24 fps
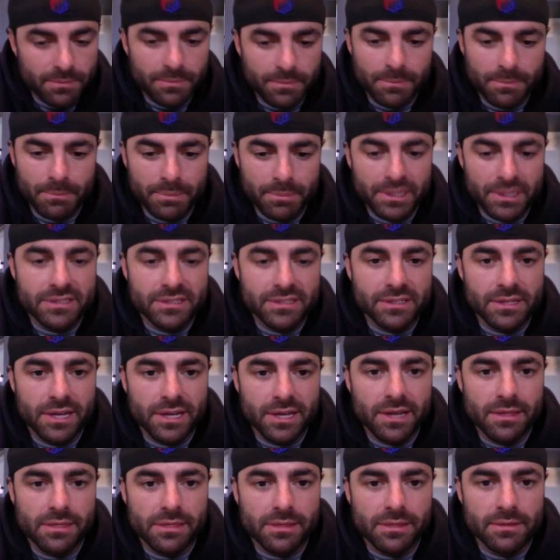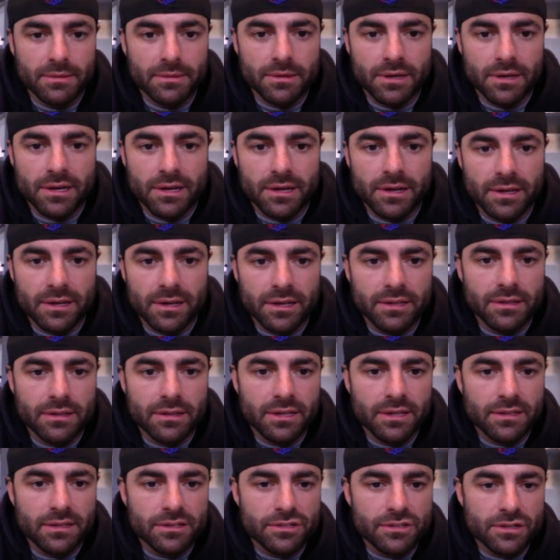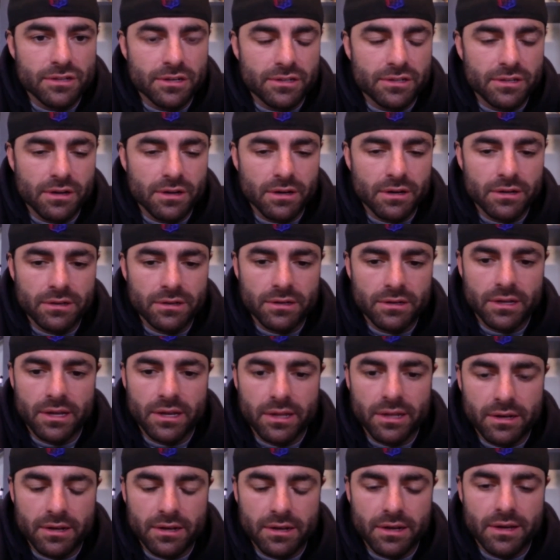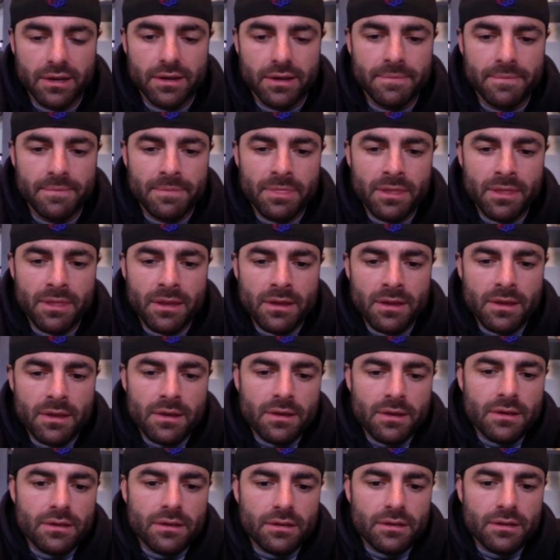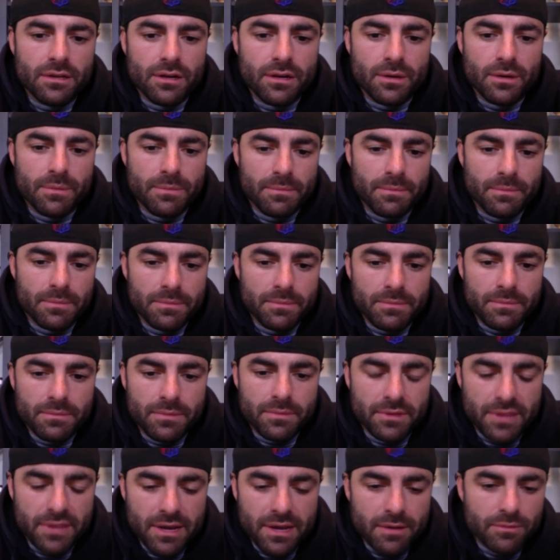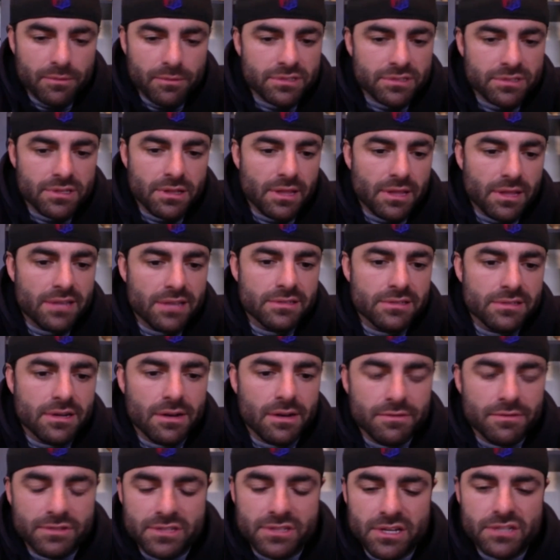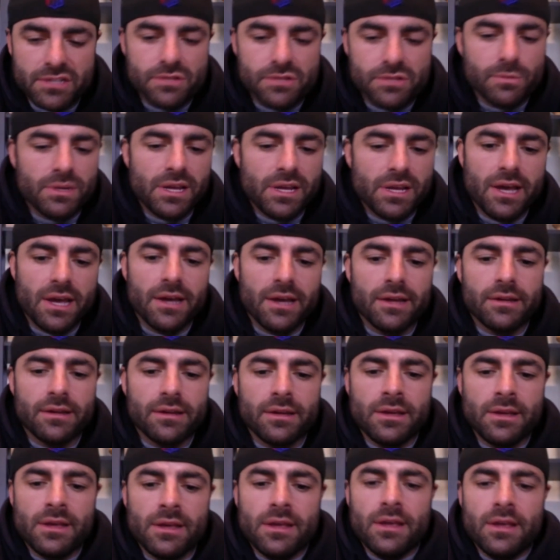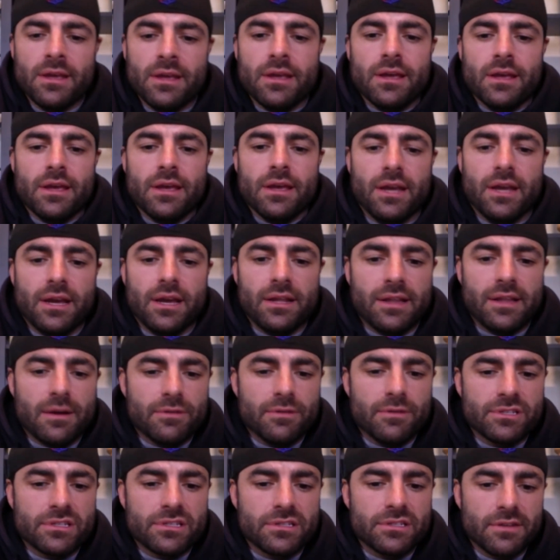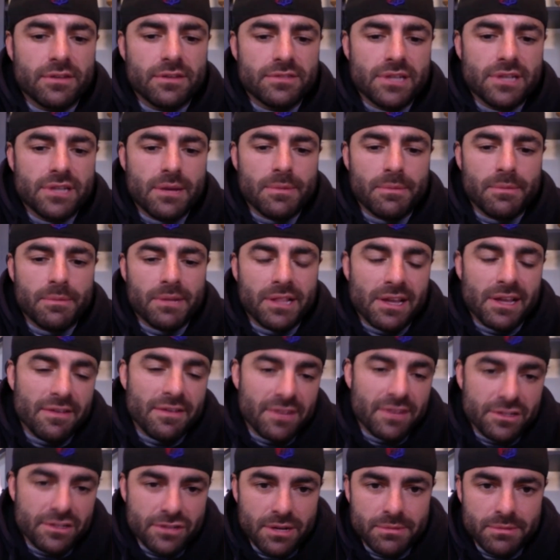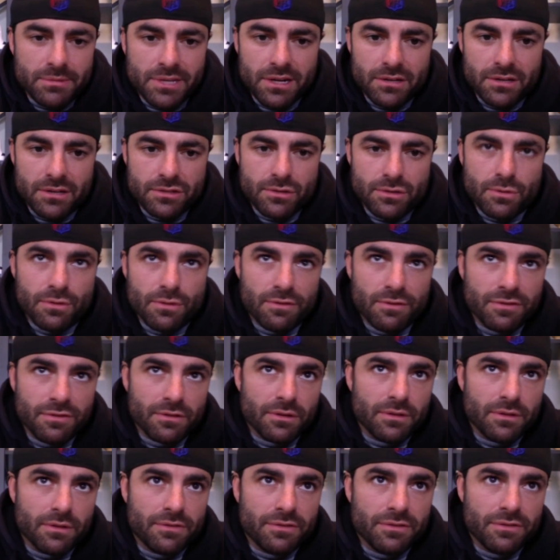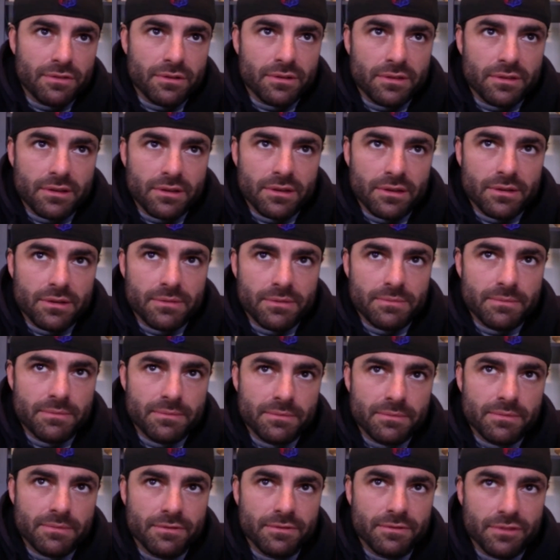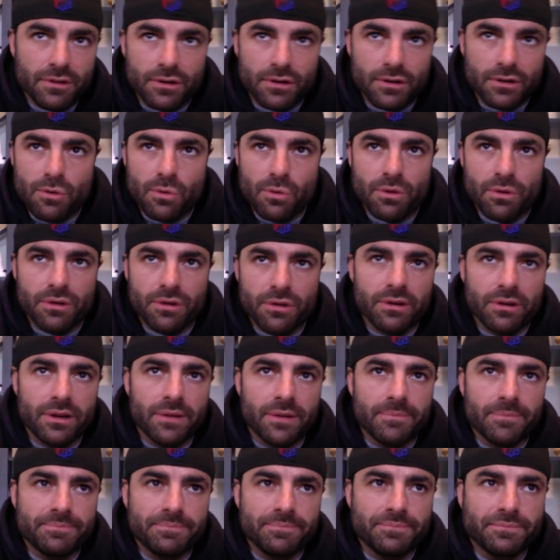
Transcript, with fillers: beat to death uh, in in the junkyard, and uh, you know that was the last conversation we had. And that was a tough time in my life. I dropped out of school for for the for a quarter, and